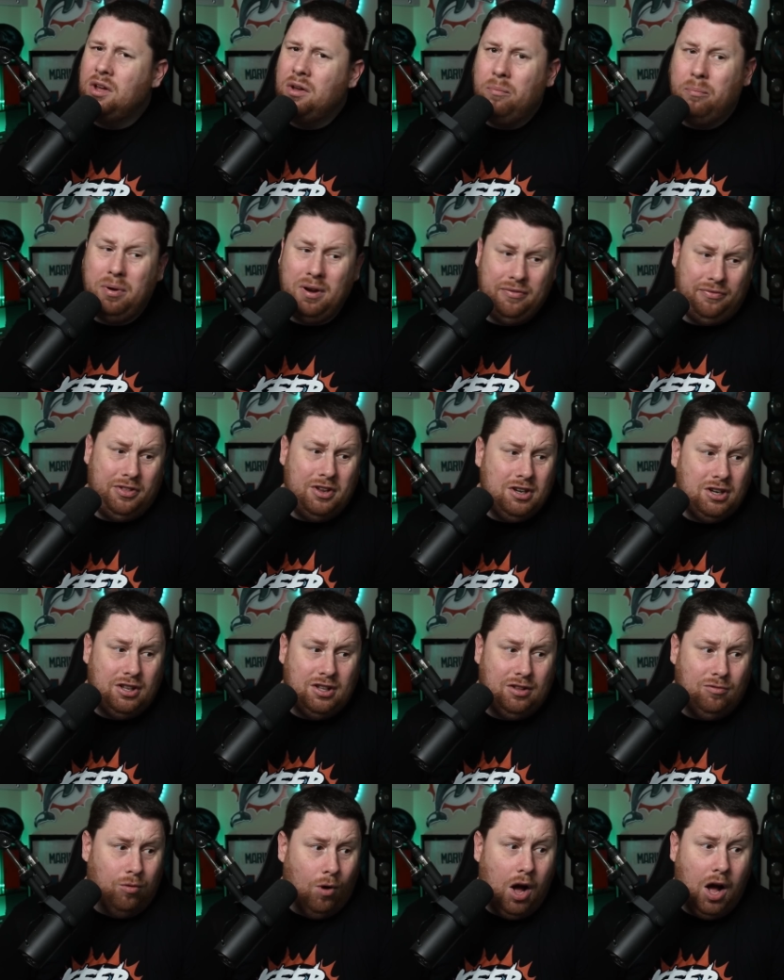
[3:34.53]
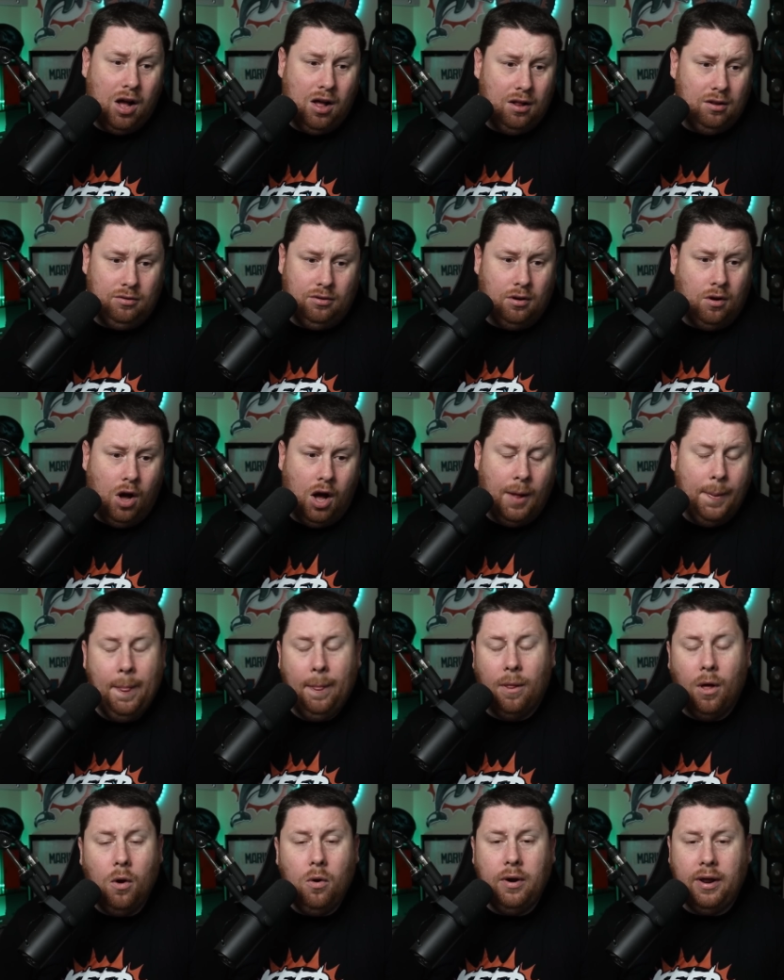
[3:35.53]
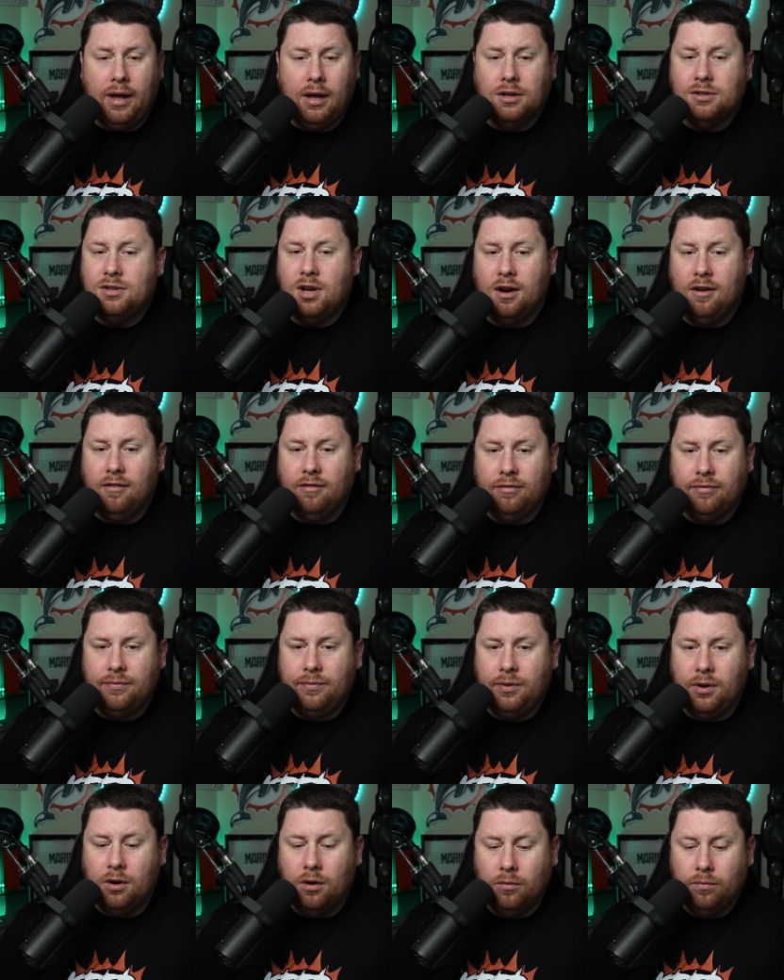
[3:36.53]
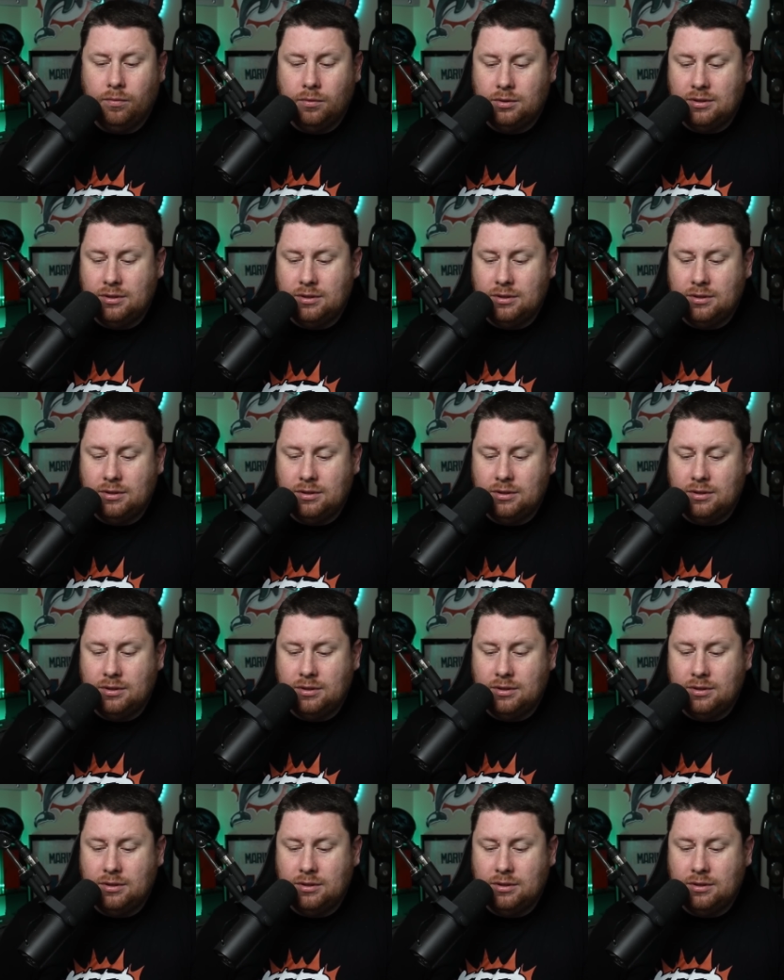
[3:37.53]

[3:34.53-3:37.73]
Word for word: But if they're uh, you know, unloading a ton of you know